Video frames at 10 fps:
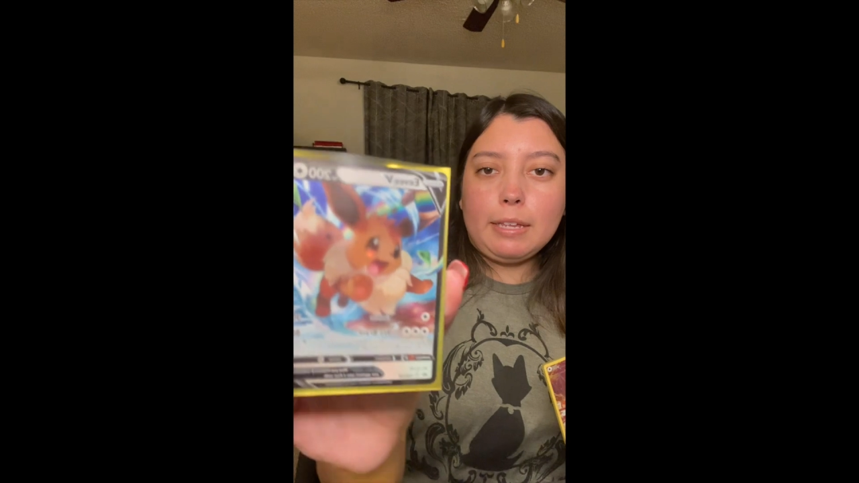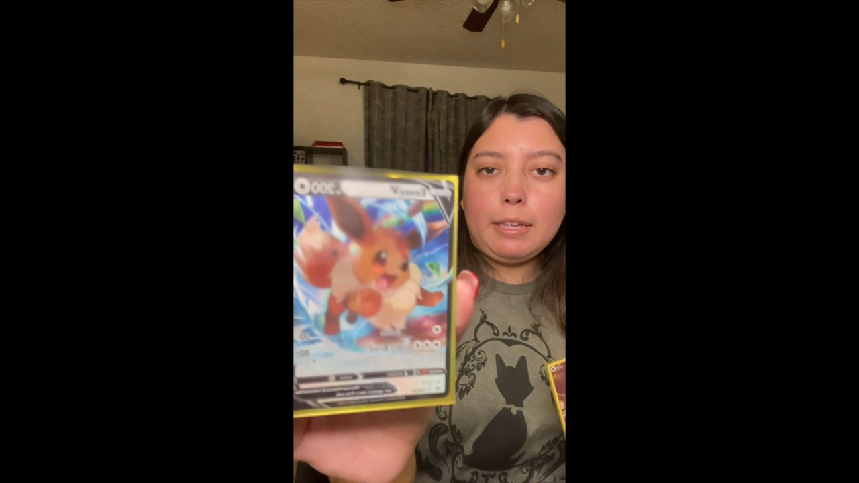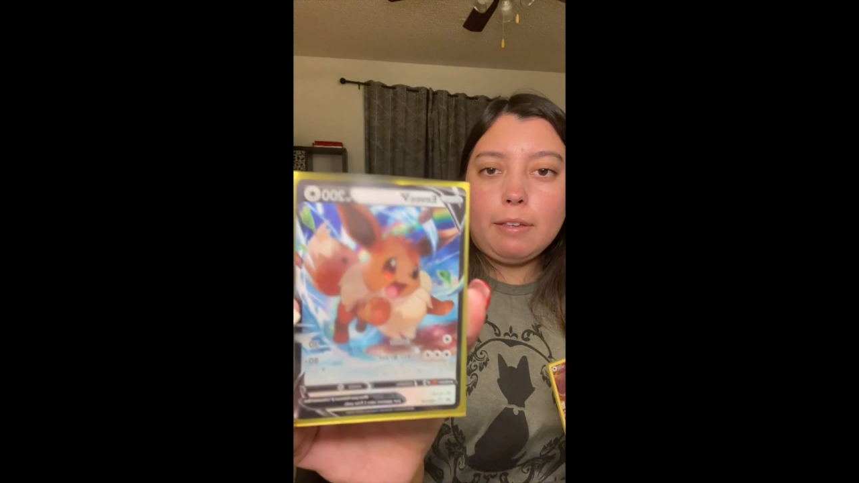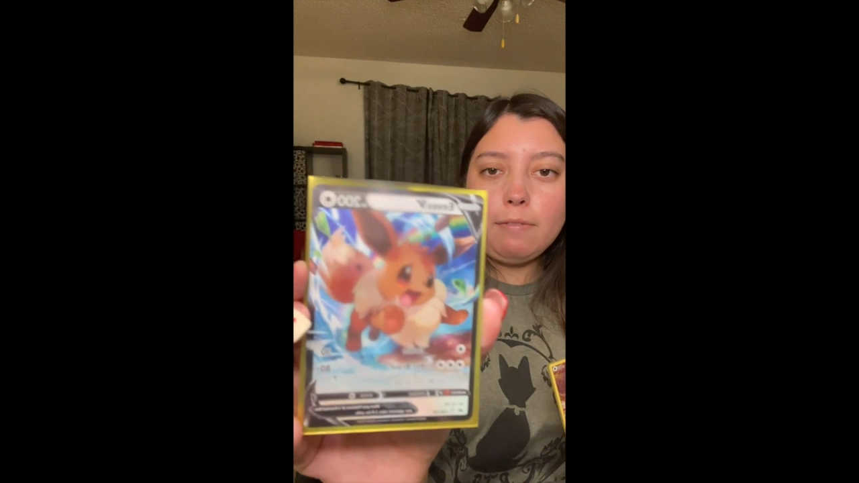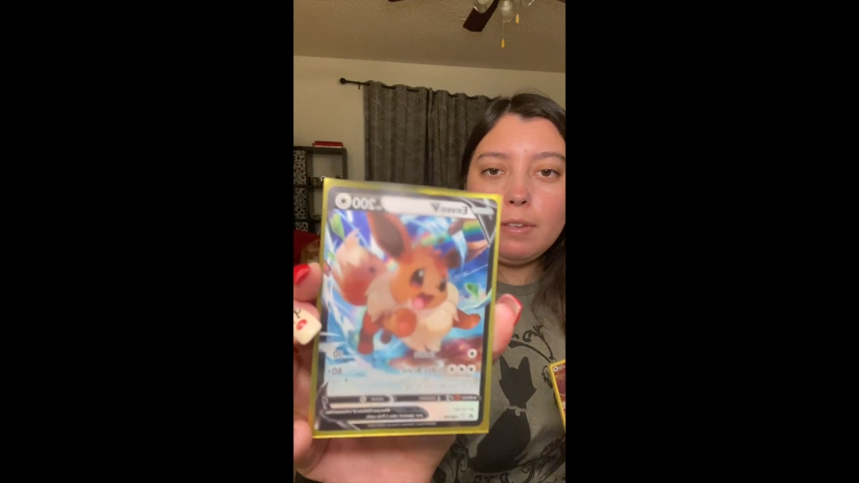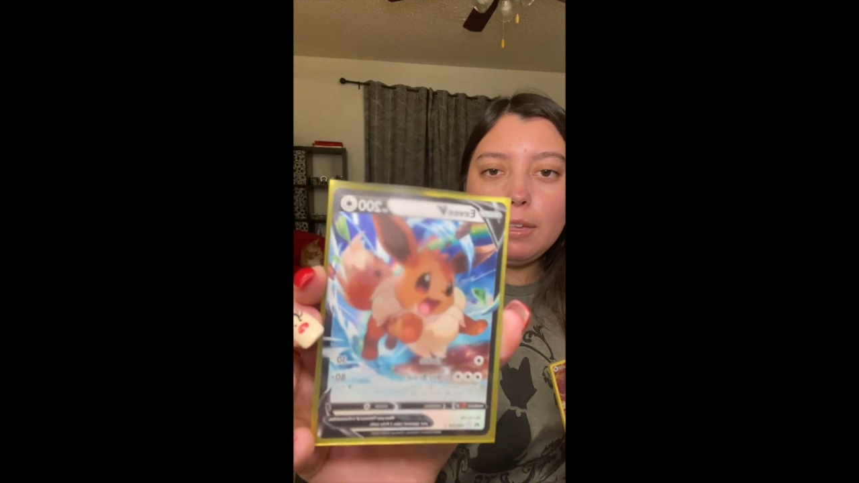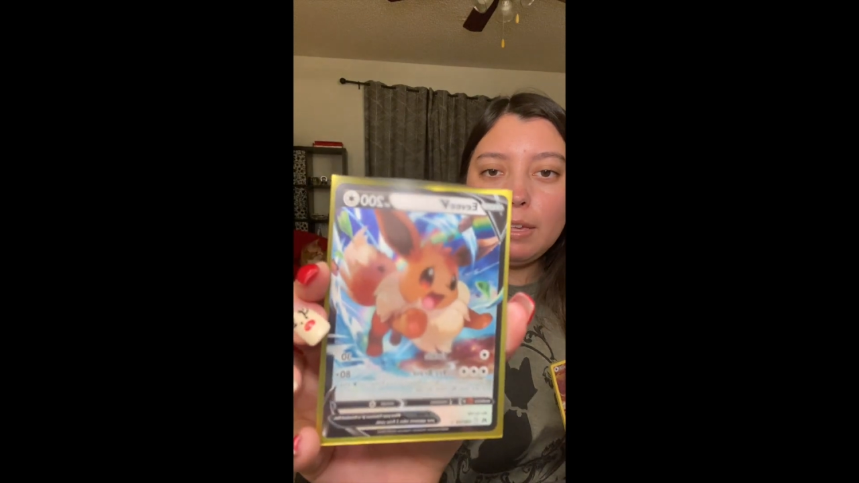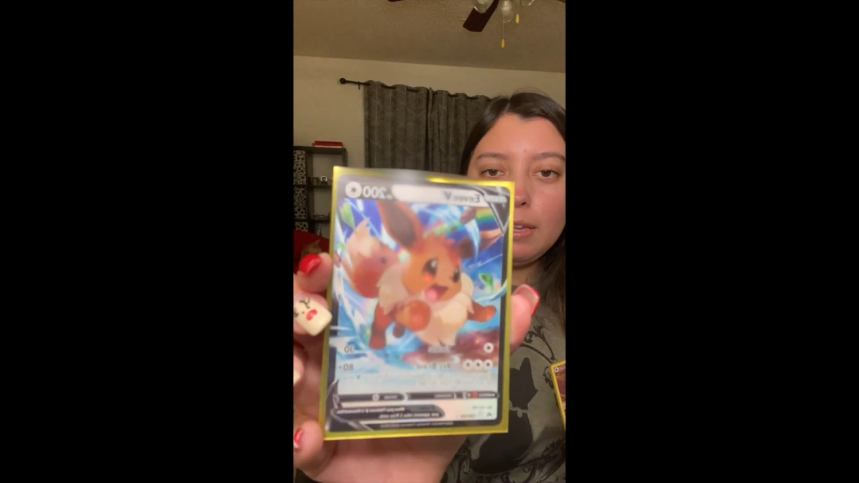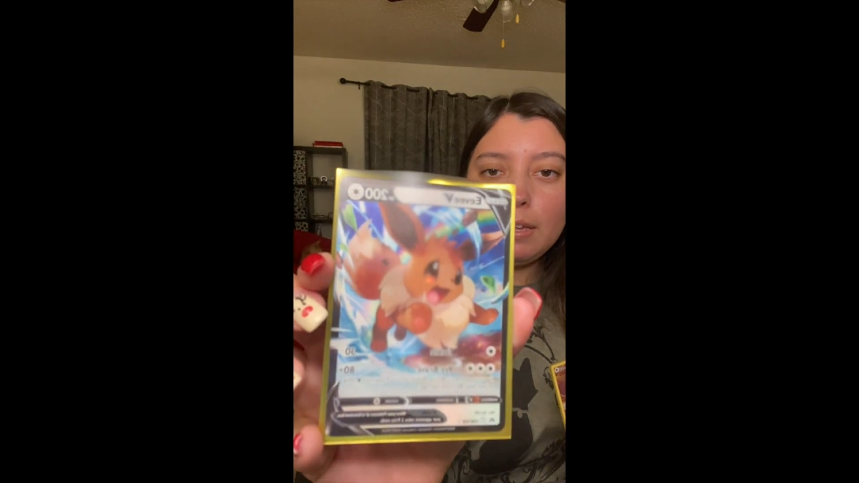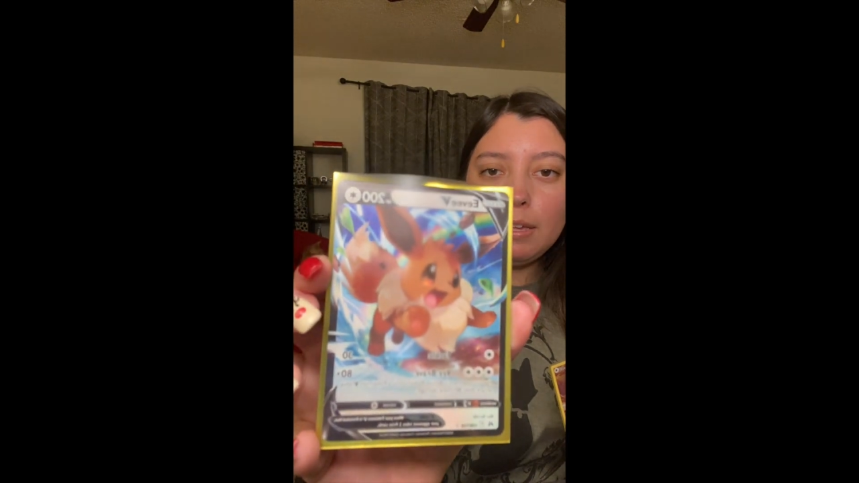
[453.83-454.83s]

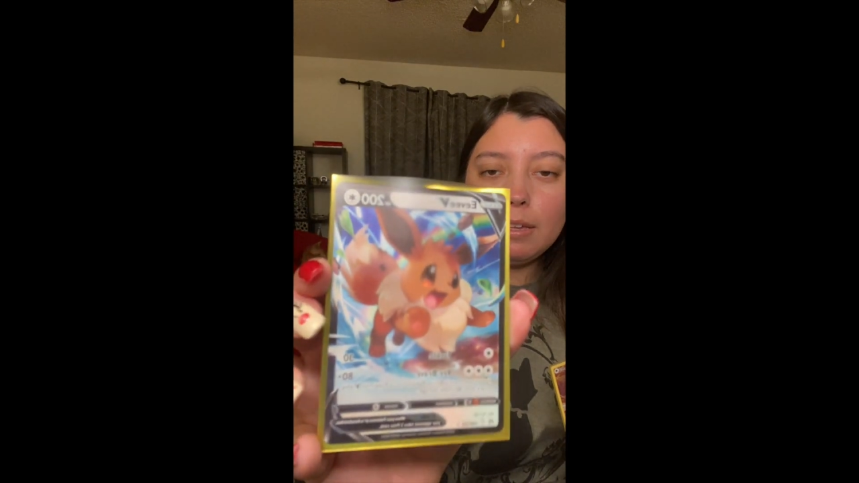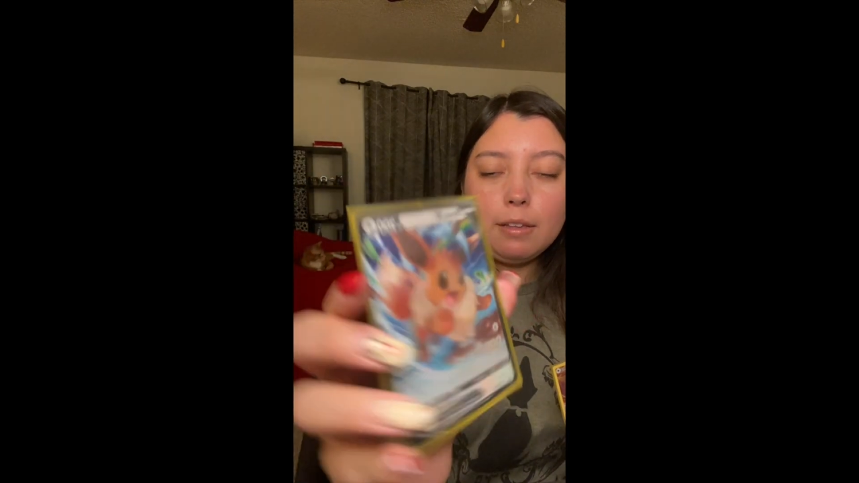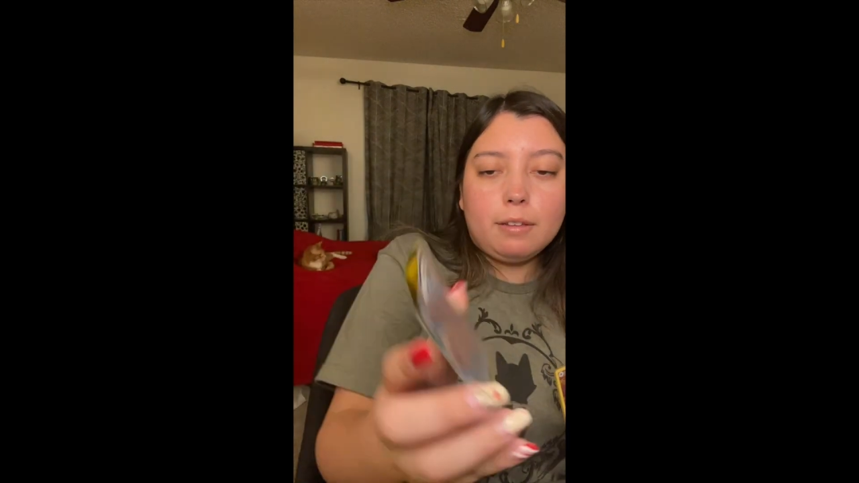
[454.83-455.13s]
Eevee.